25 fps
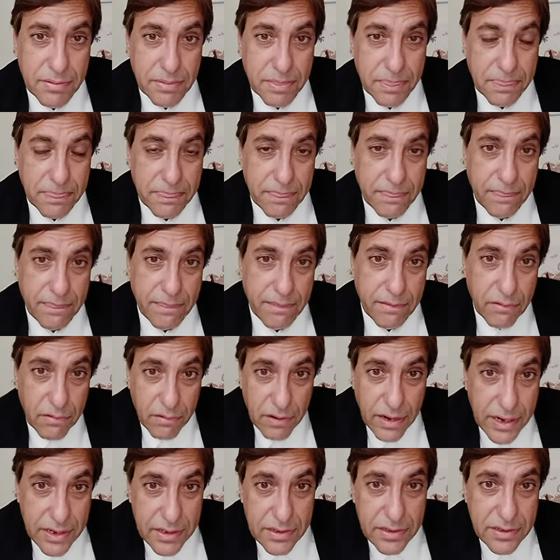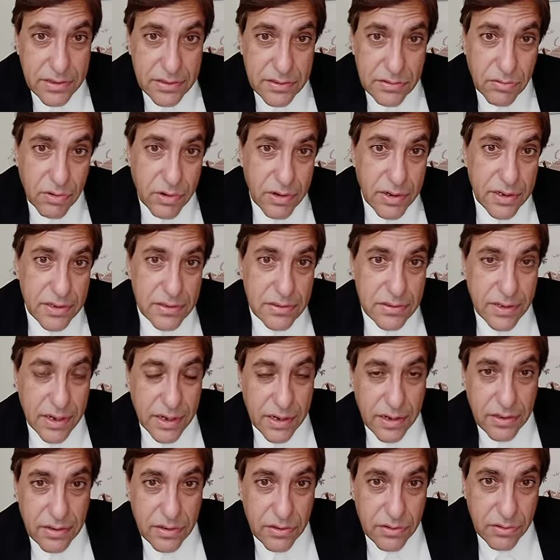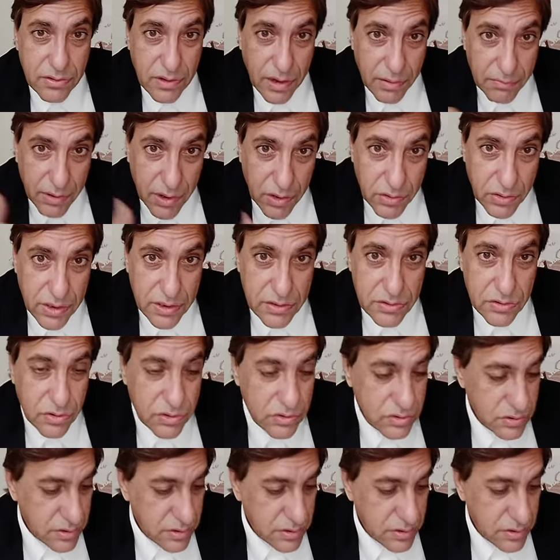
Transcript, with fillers: Look at this, what he's saying to, about his own self.